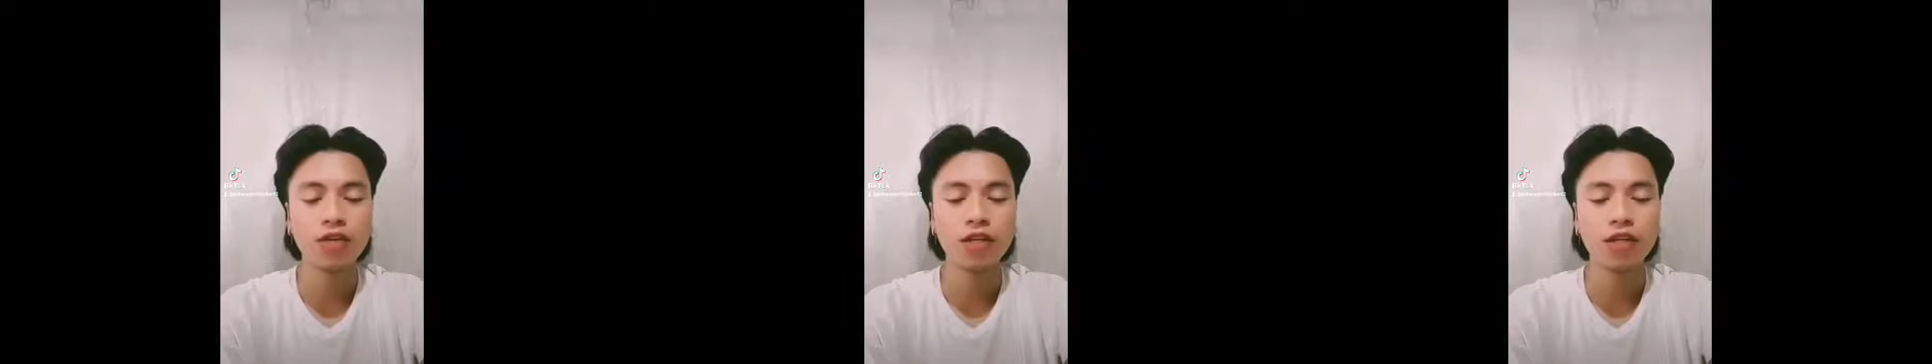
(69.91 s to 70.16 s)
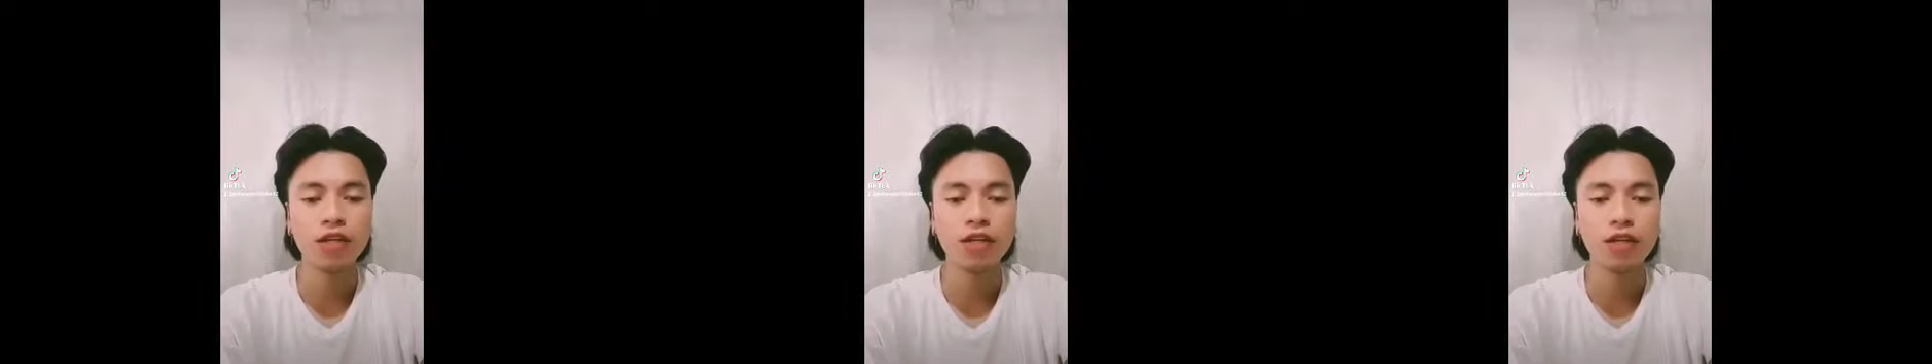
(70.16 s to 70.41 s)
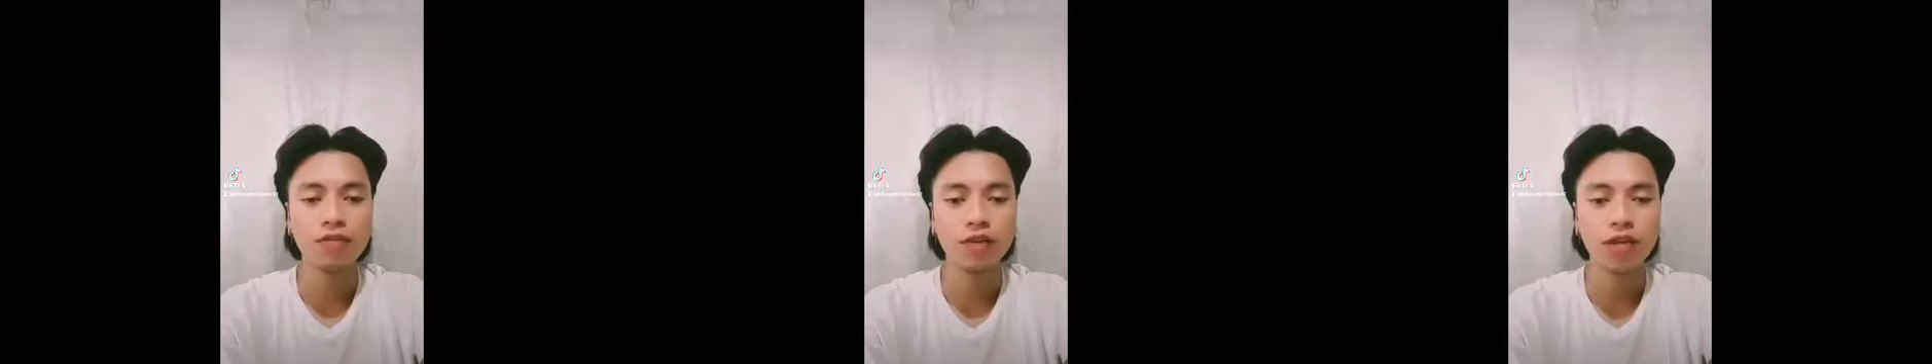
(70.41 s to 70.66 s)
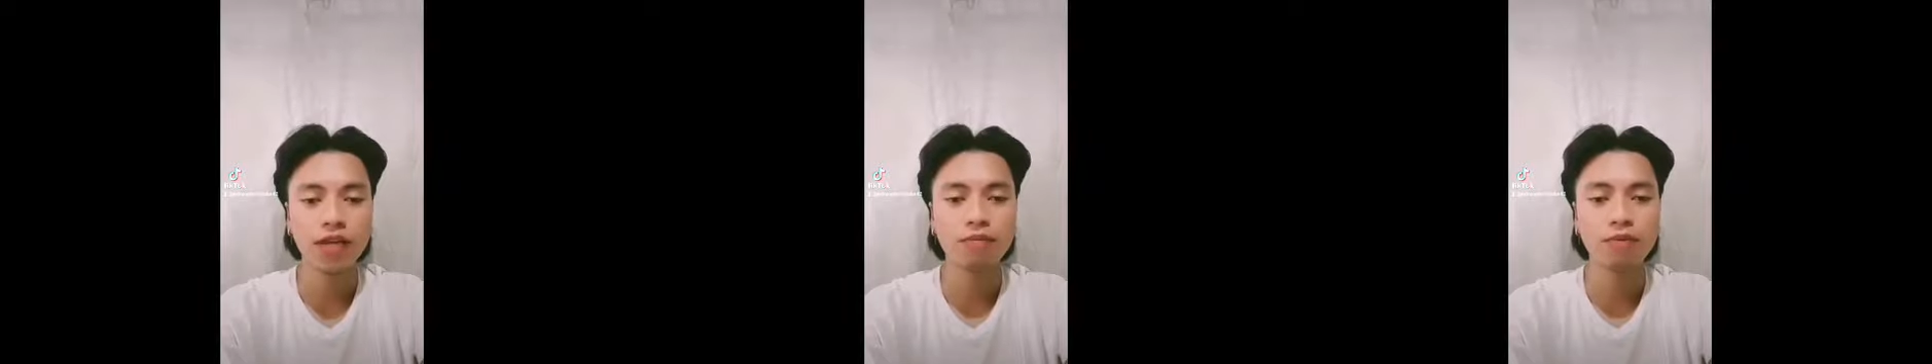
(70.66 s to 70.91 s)
currently
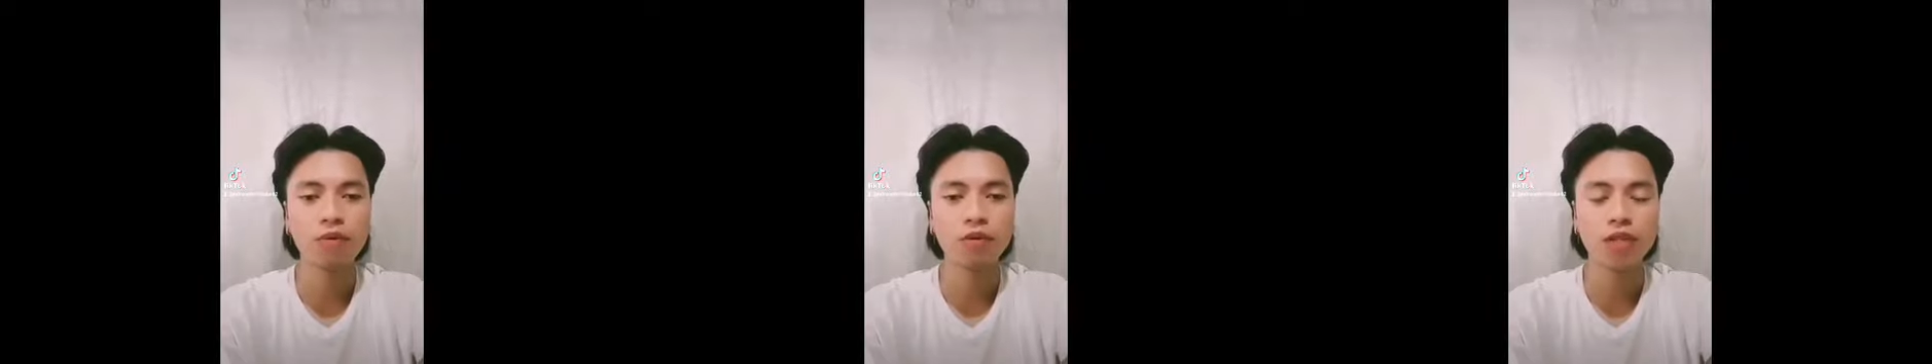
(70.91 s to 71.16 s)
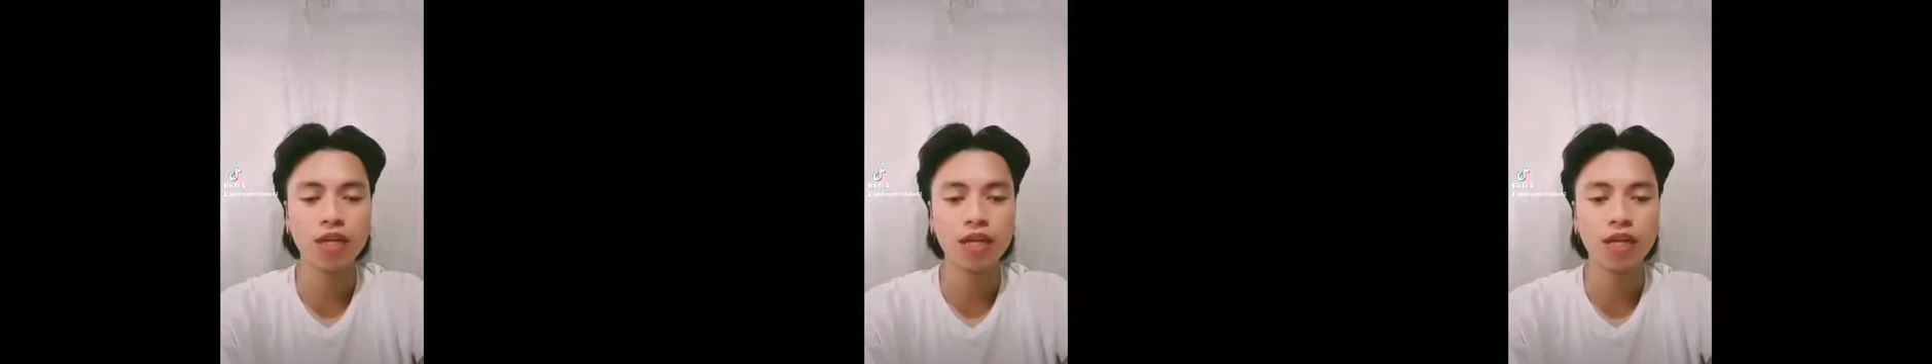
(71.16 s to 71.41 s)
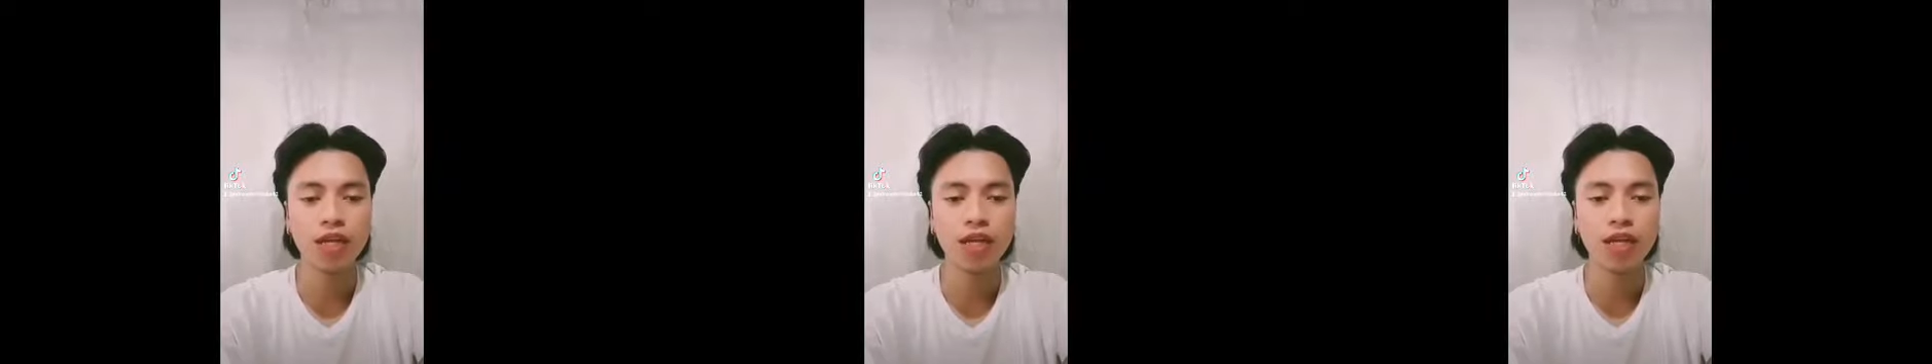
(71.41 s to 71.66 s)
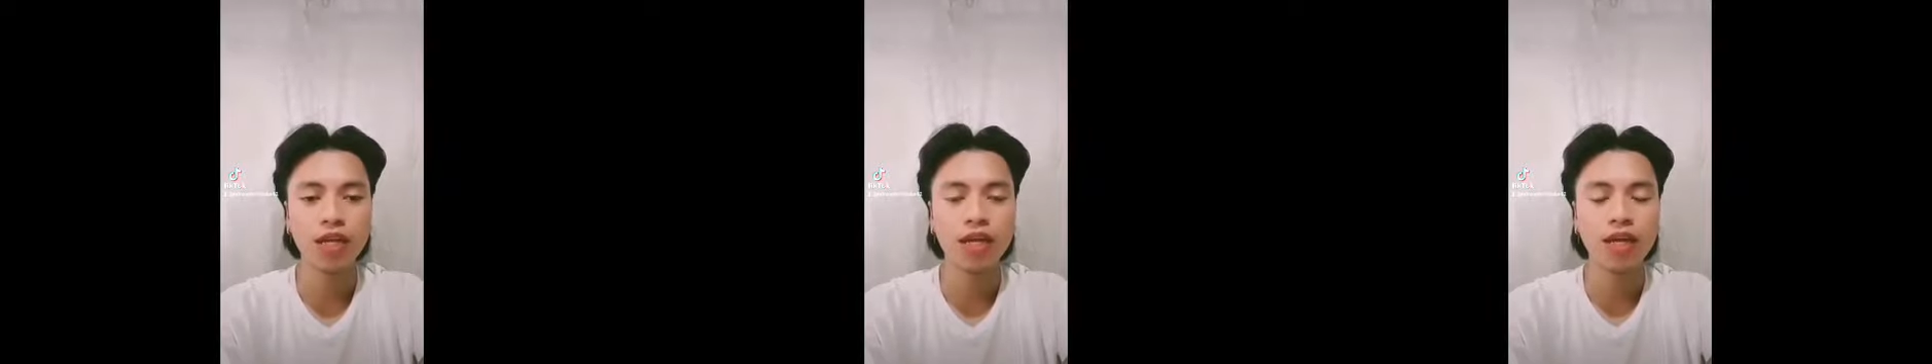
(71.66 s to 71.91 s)
living at Purok
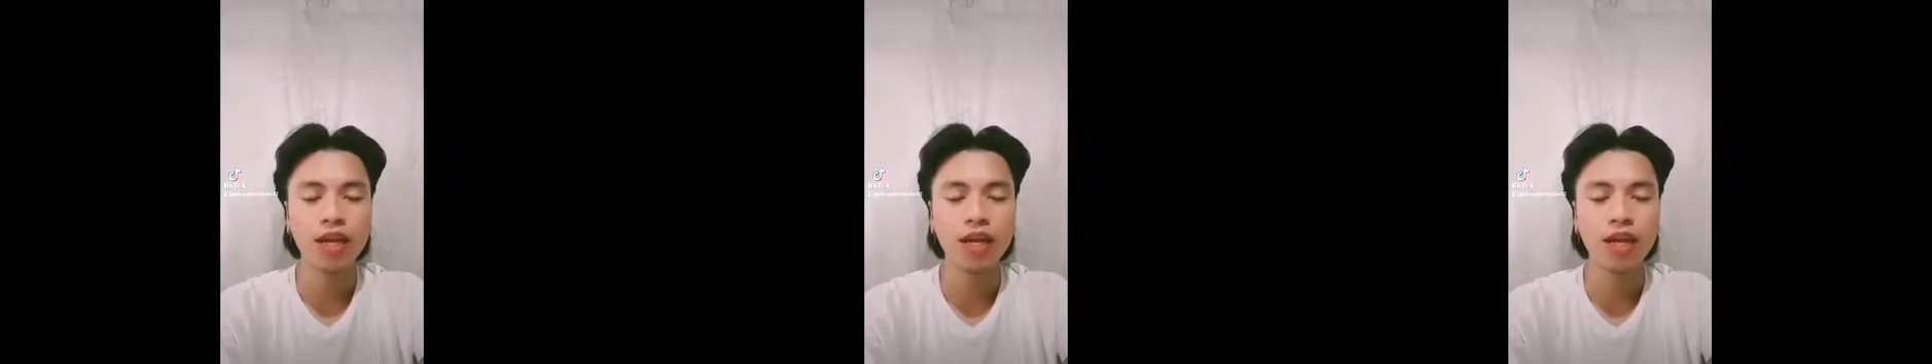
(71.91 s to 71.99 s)
3A,